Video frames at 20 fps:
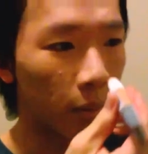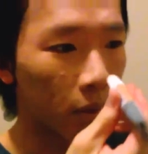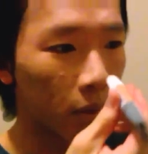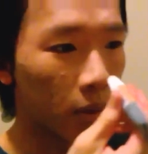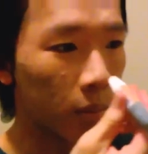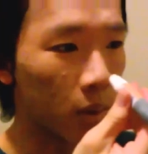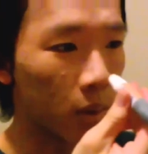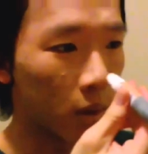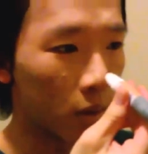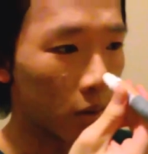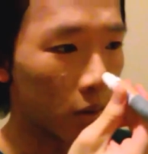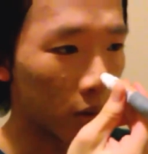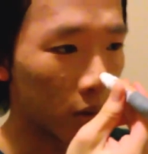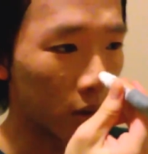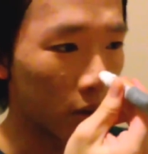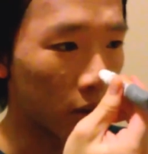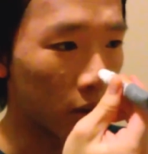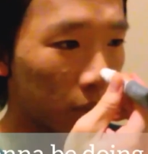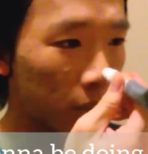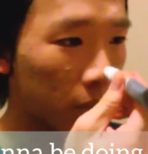I'm going to be
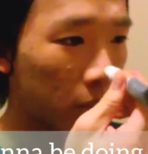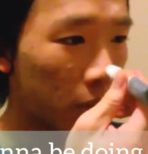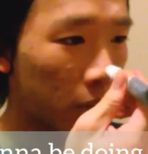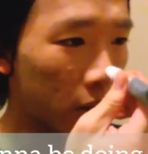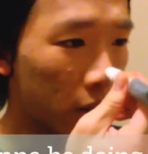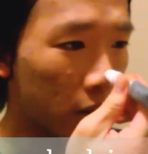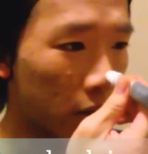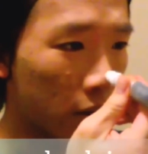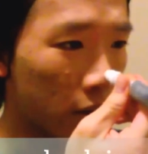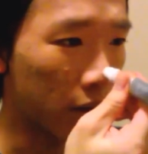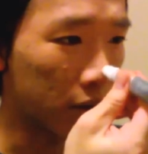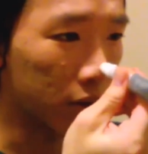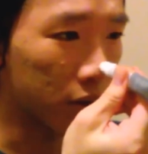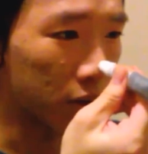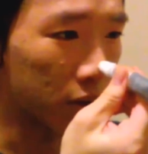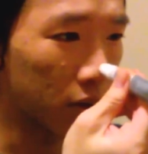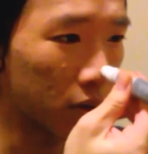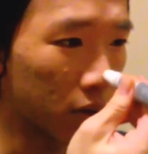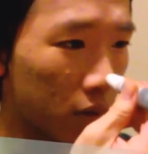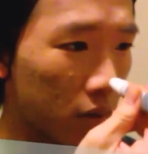doing it pretty
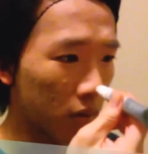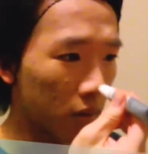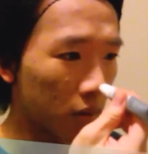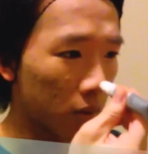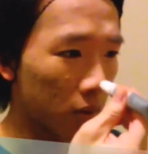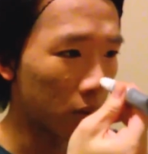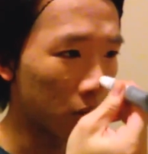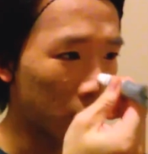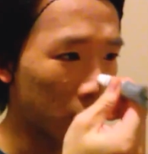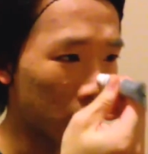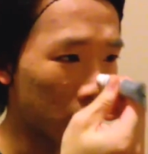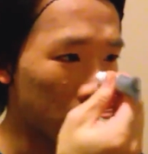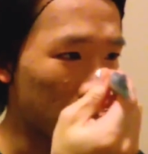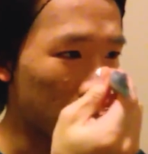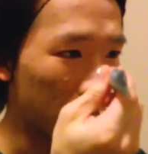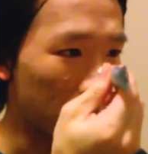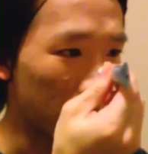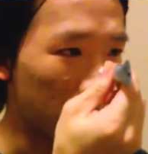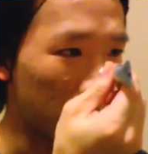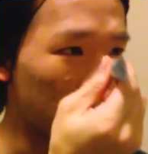crazy,
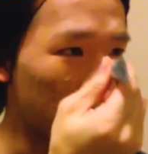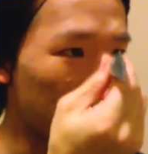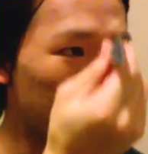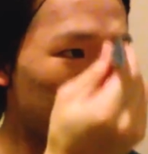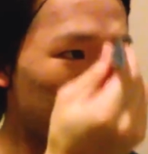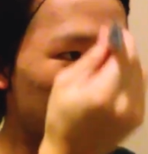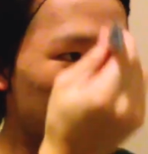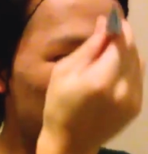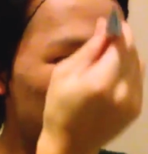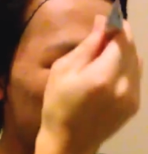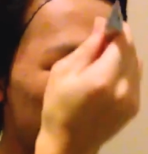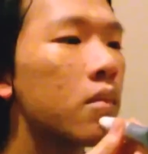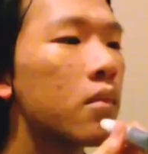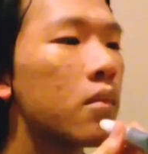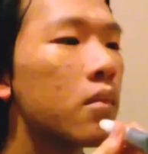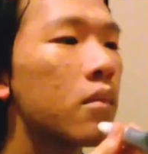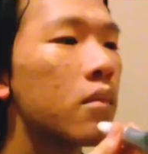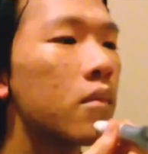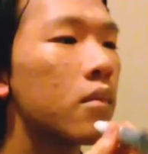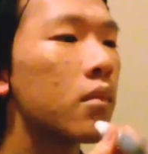I think.
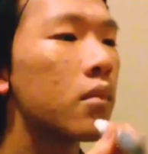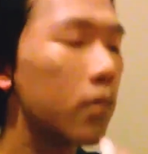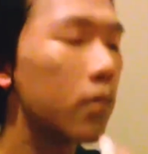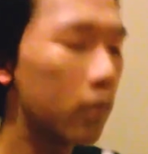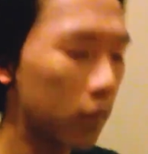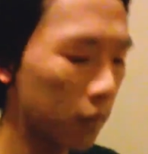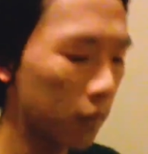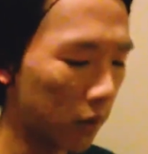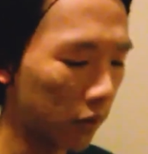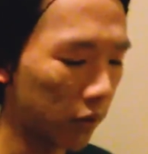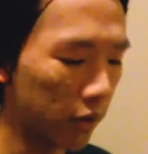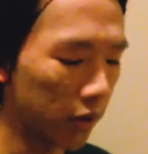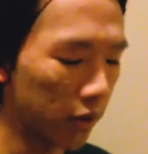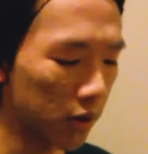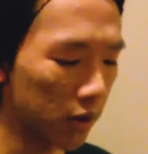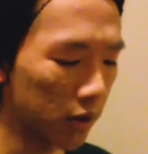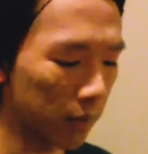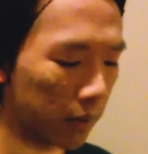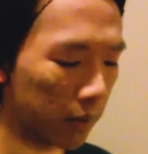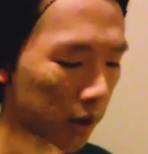But for
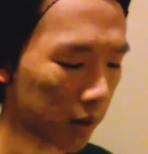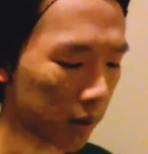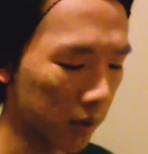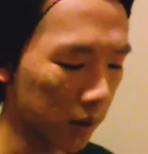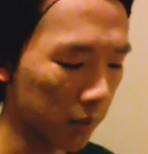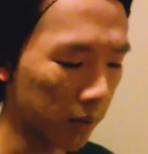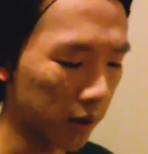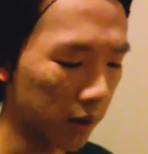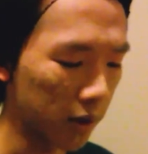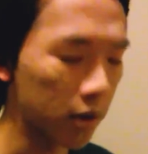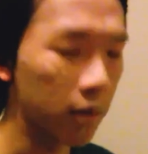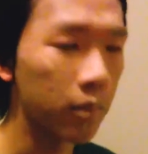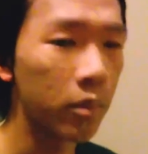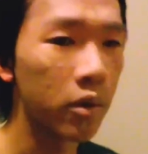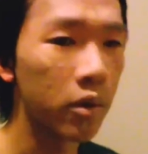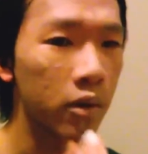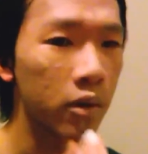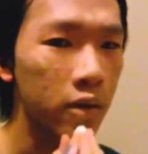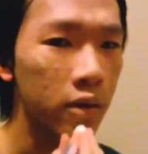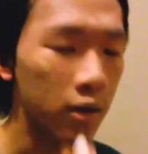this, the placement's pretty
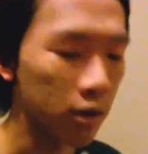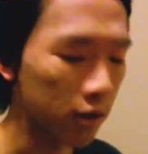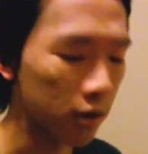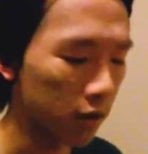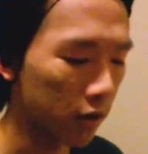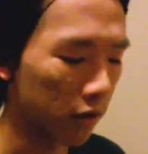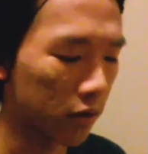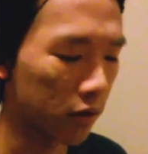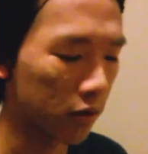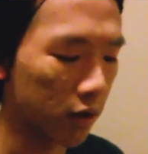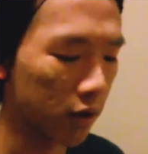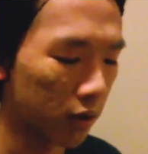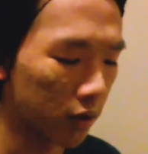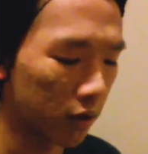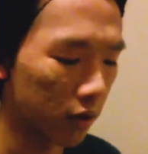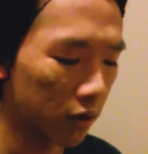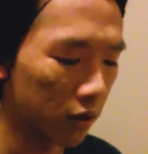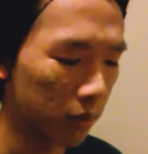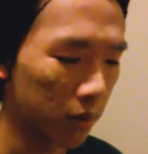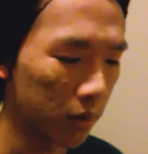simple. It's just,
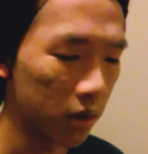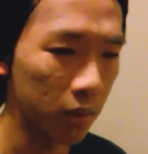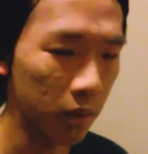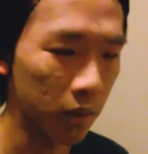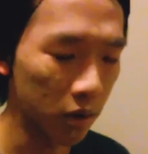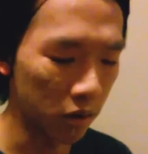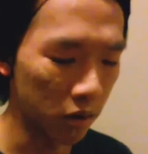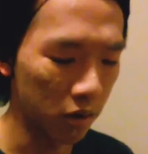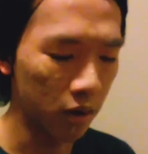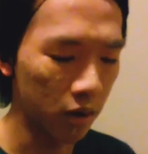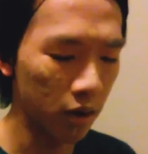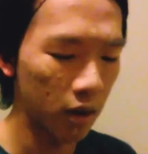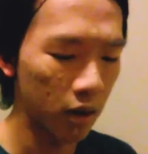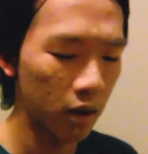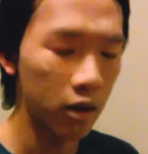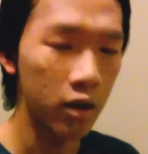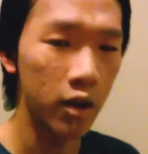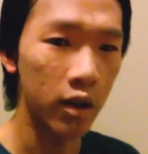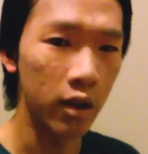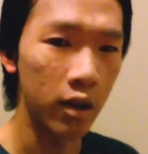chin, cupid's bow,
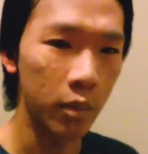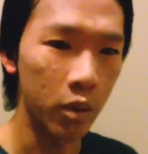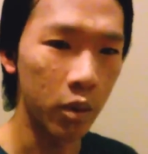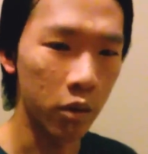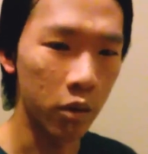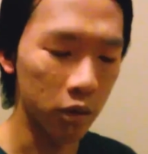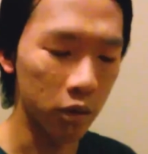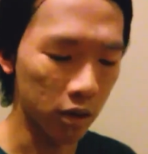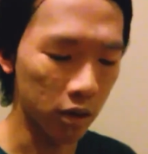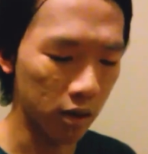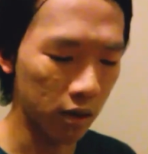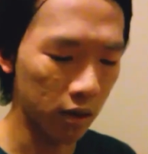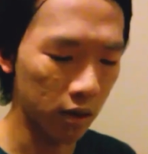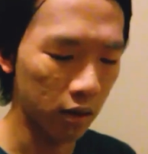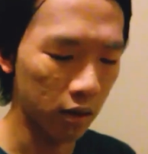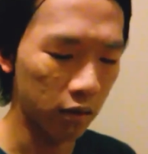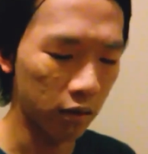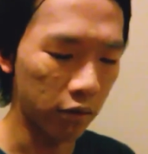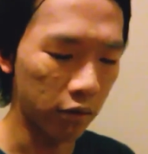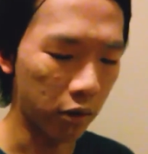cheekbones,
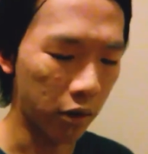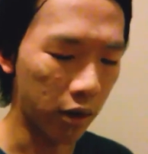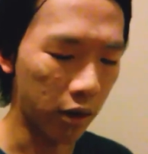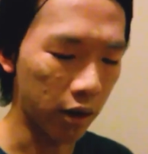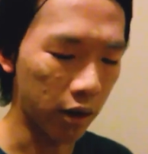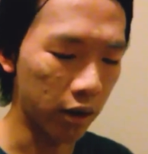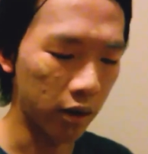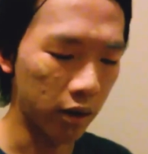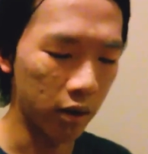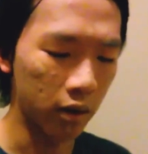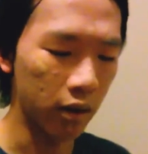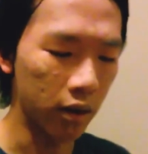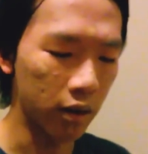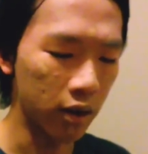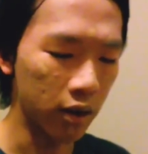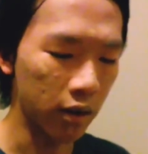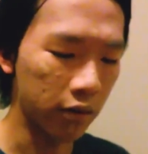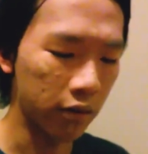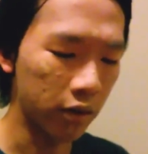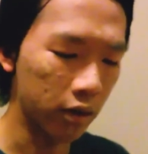forehead,
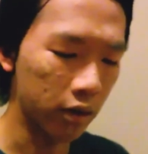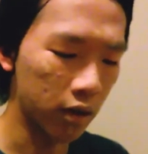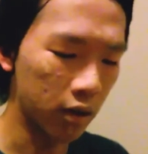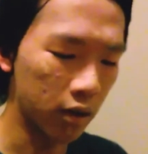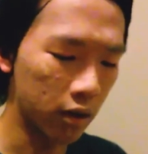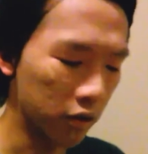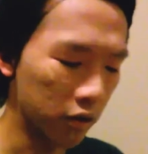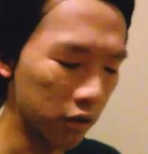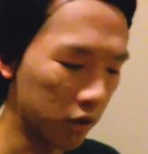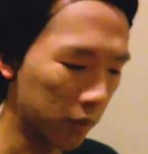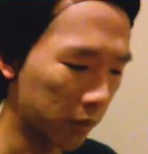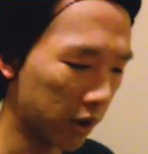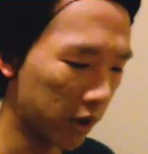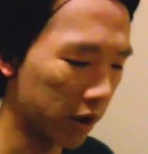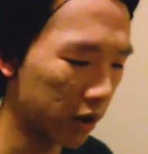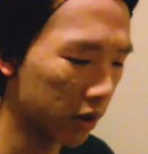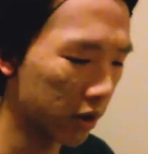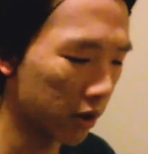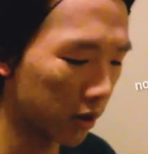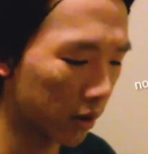and definitely the nose
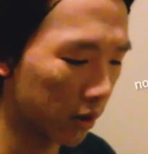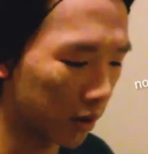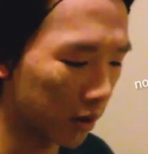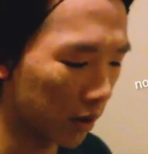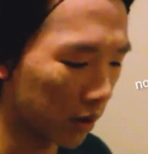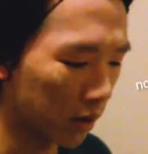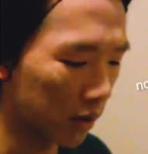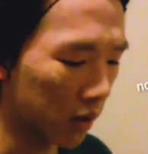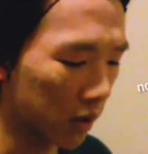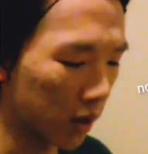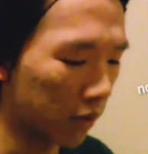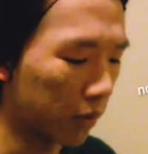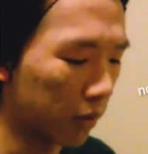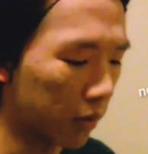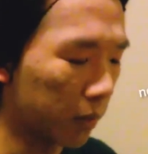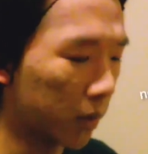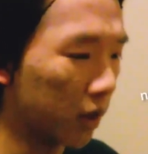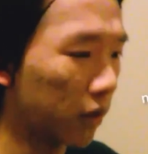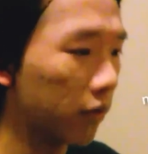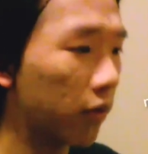bridge, because I
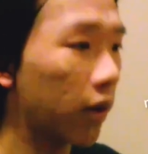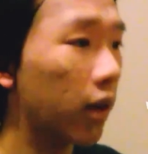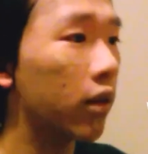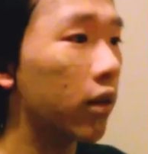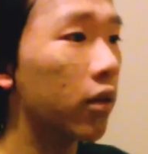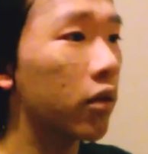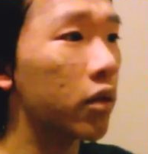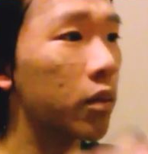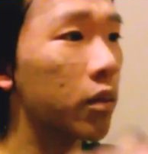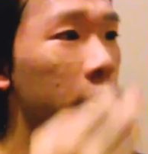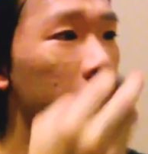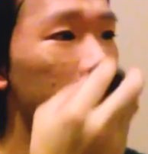have a big fat nose